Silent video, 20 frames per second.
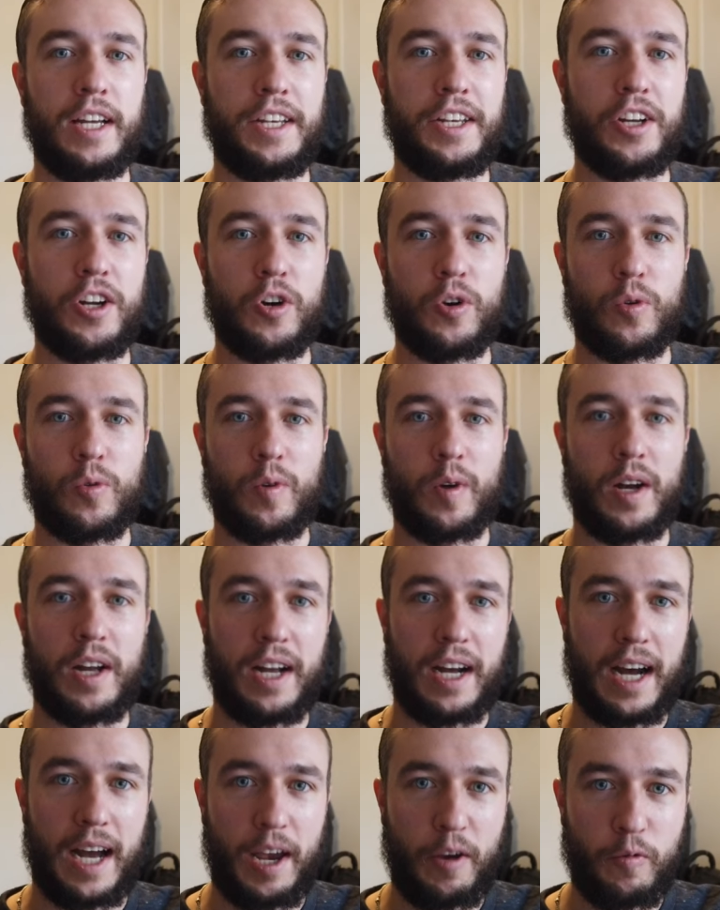you know,
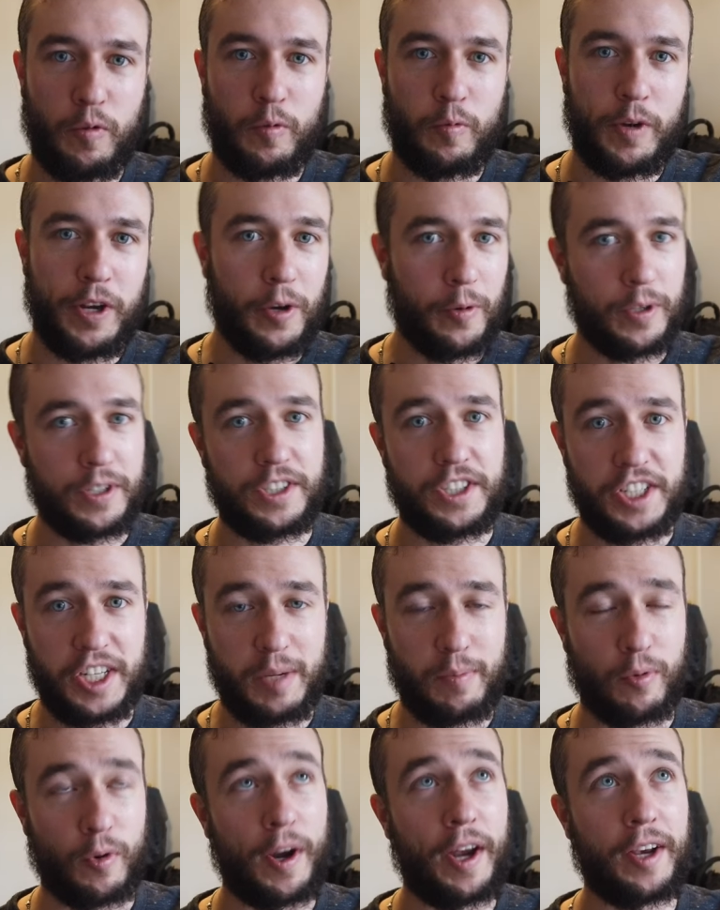I would wheel the
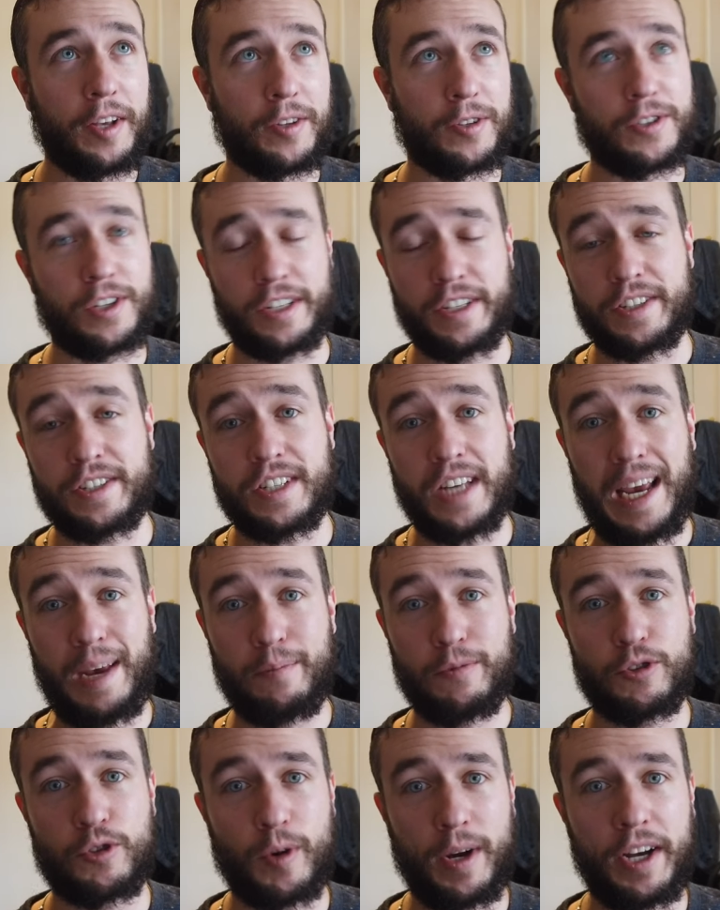Jeep Wranglers on the
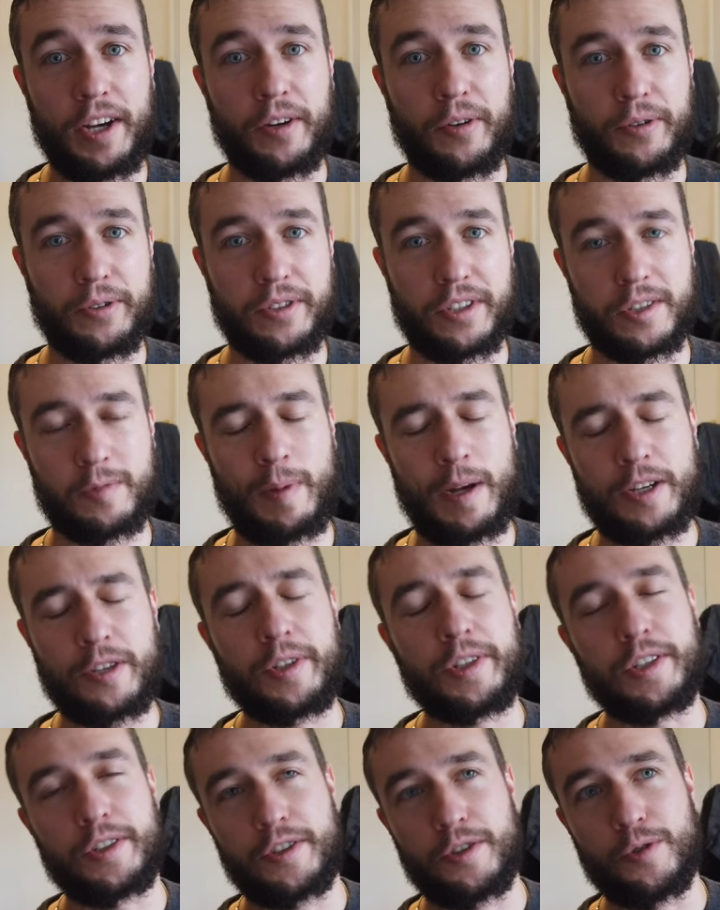same trails,
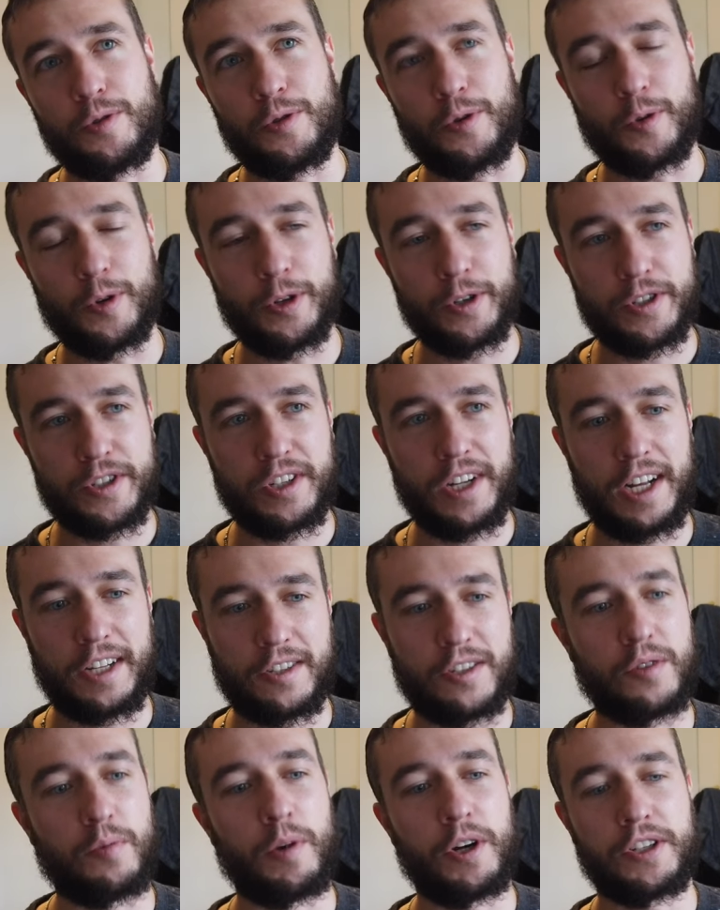especially the two doors, not
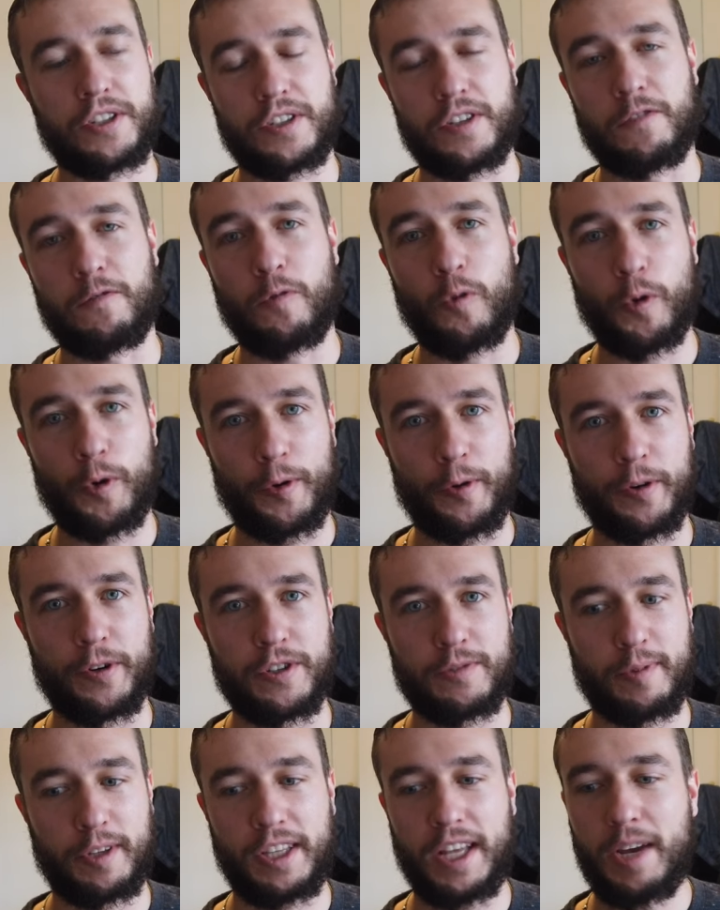so much the four
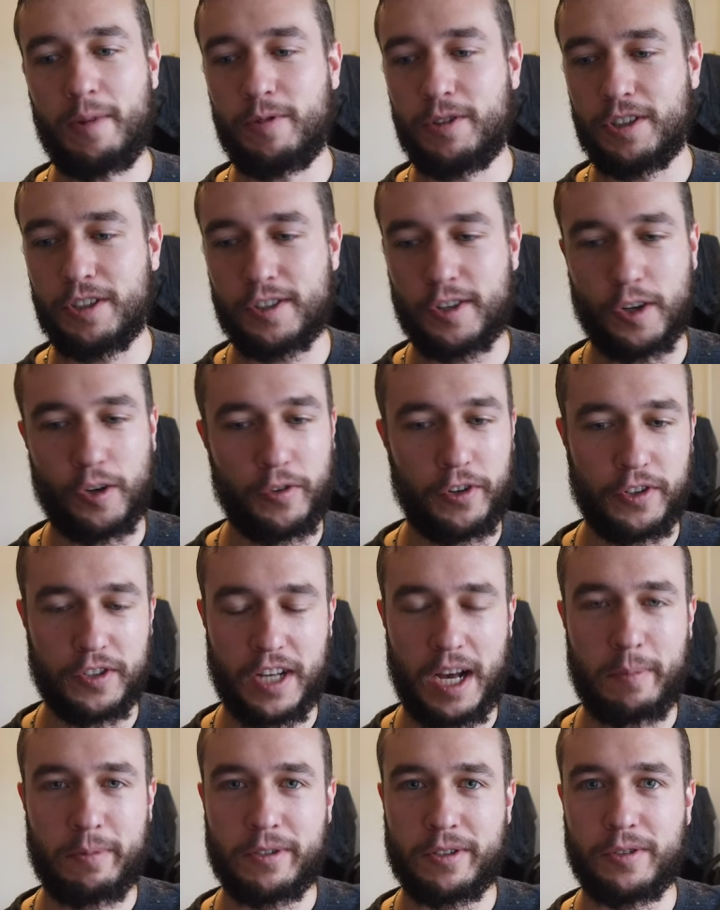doors, but they would just go over those
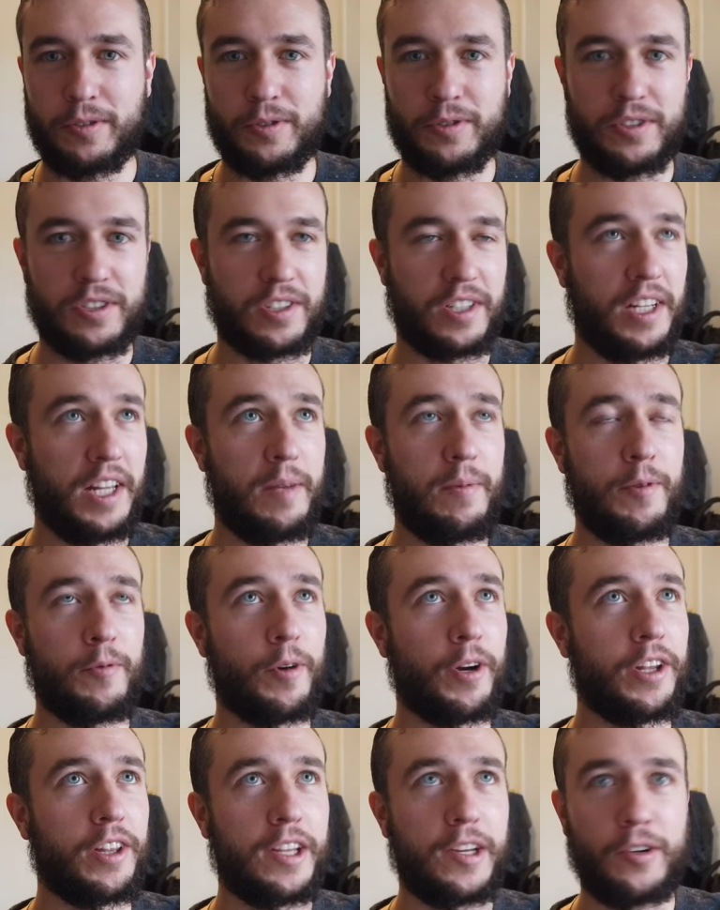obstacles and they'd be
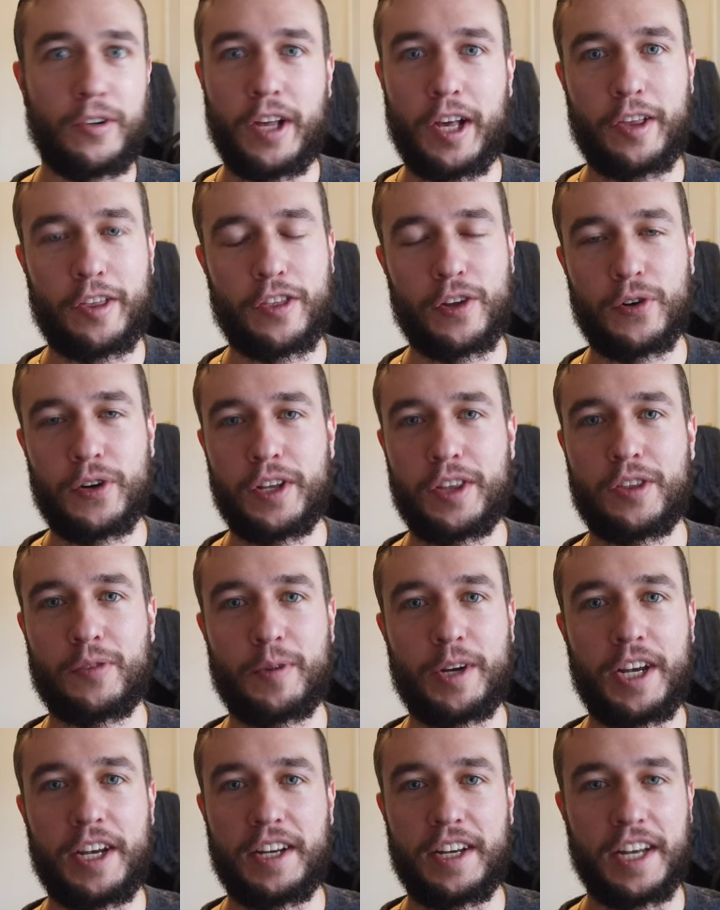running little like
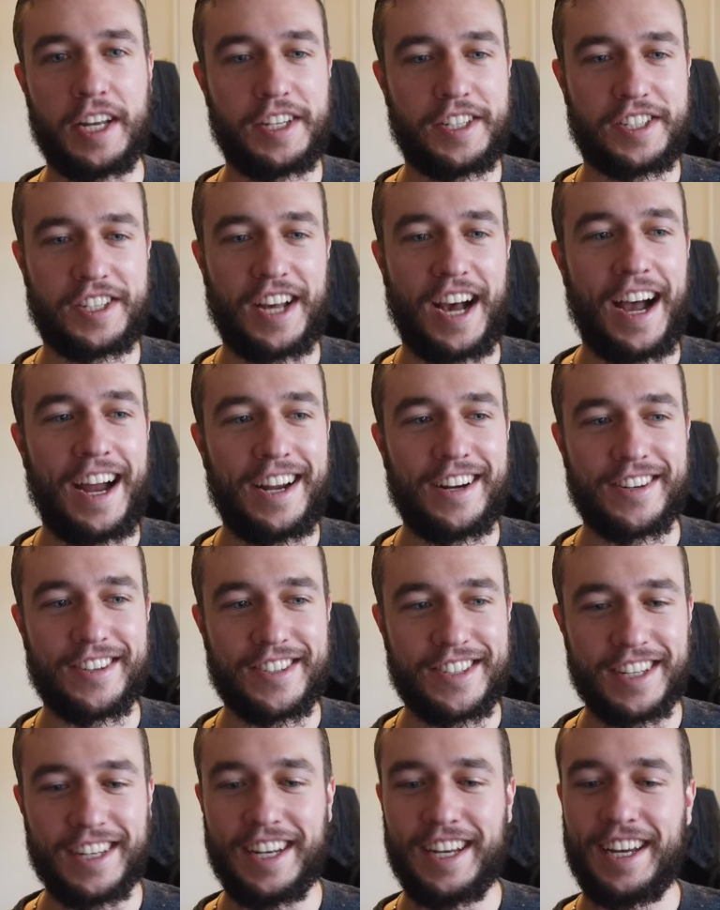33-inch
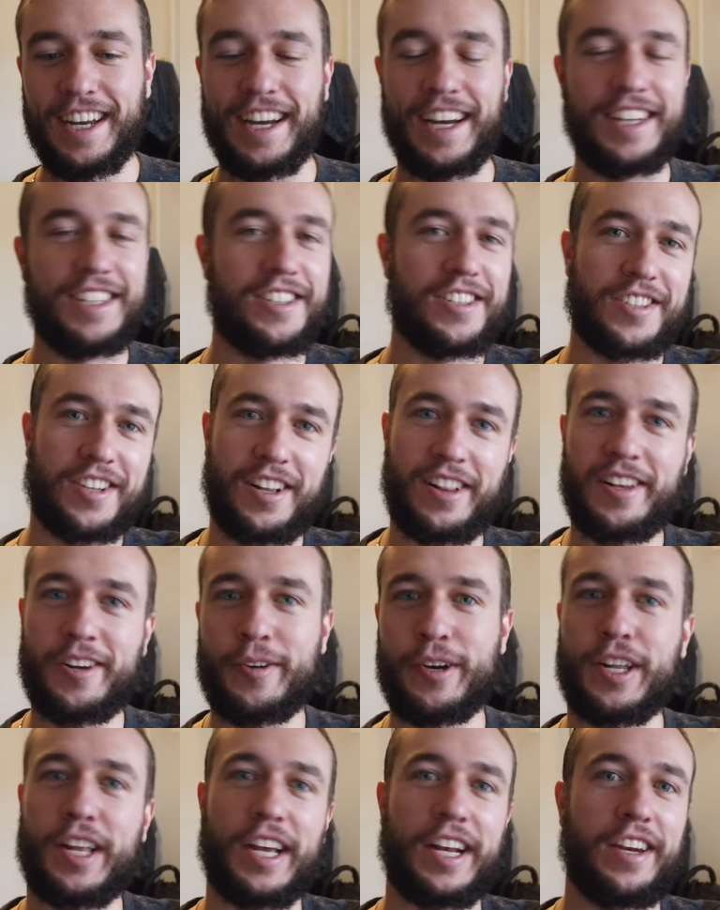tires and just
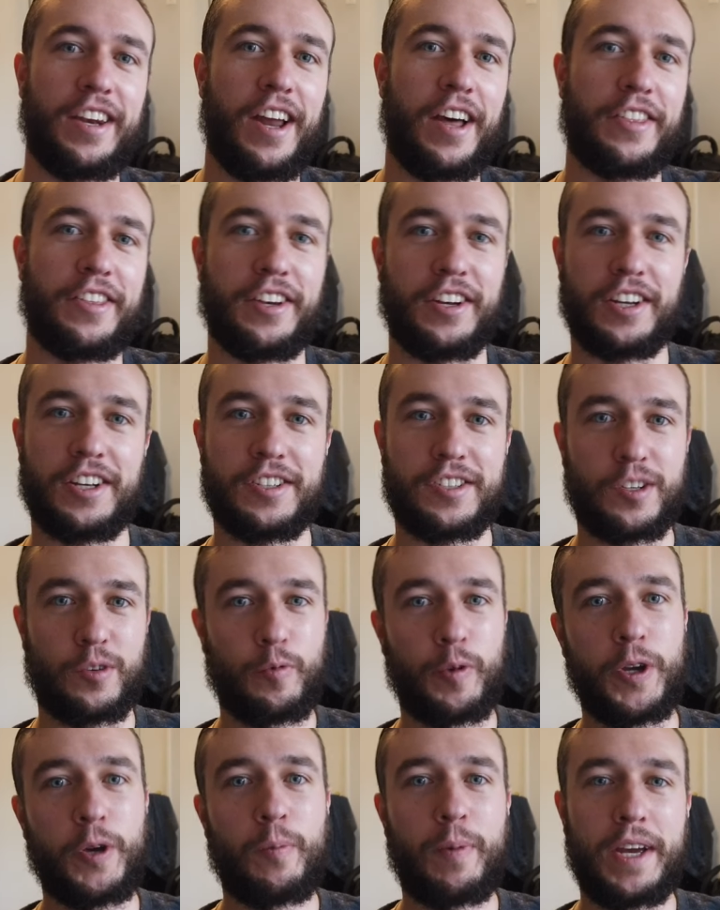clear it like nothing, because their
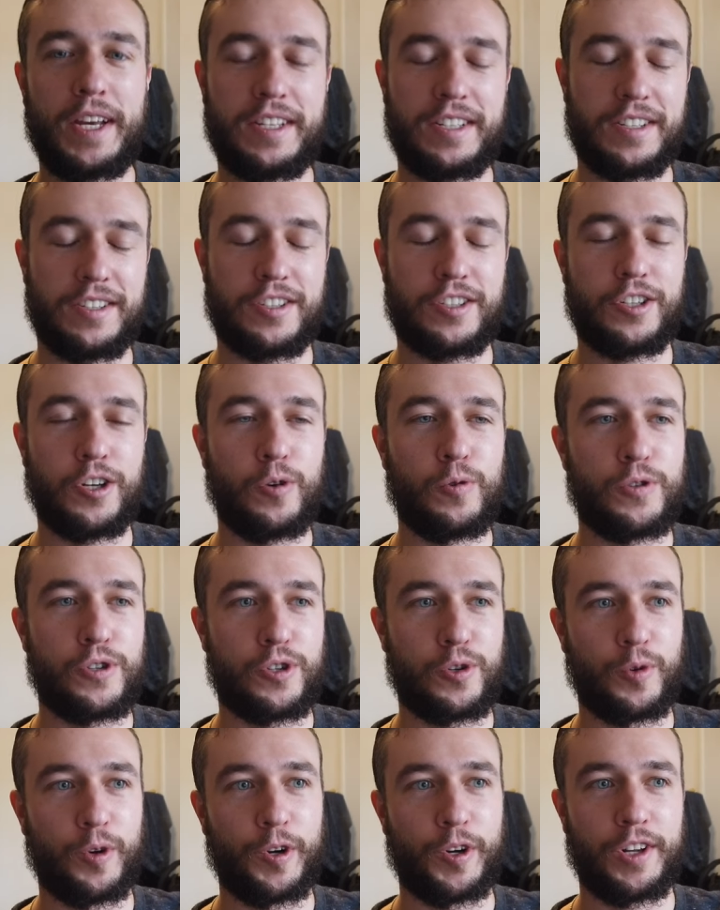wheelbase is so
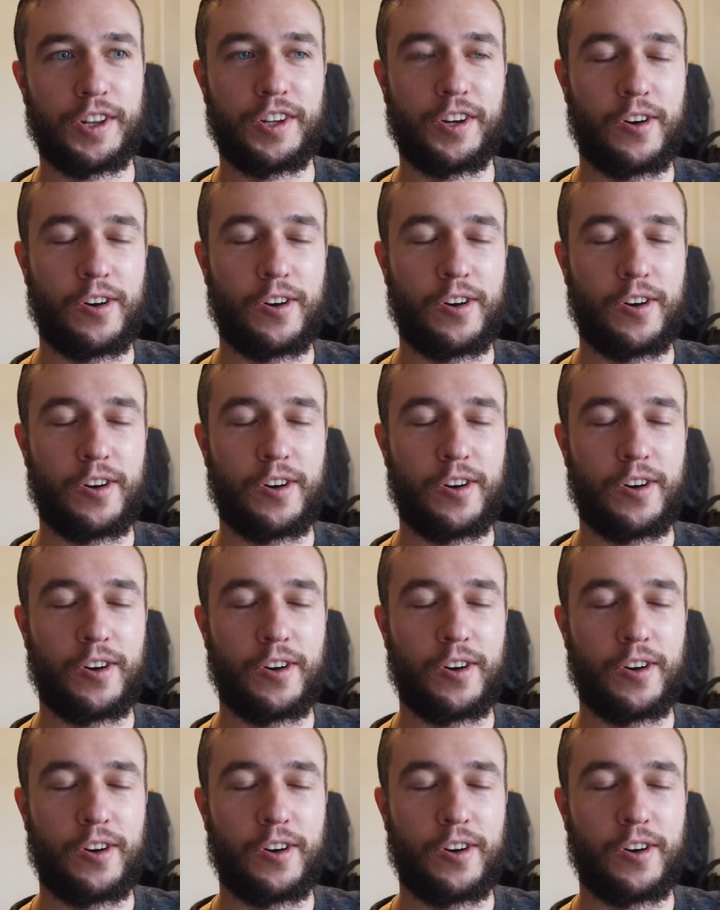short.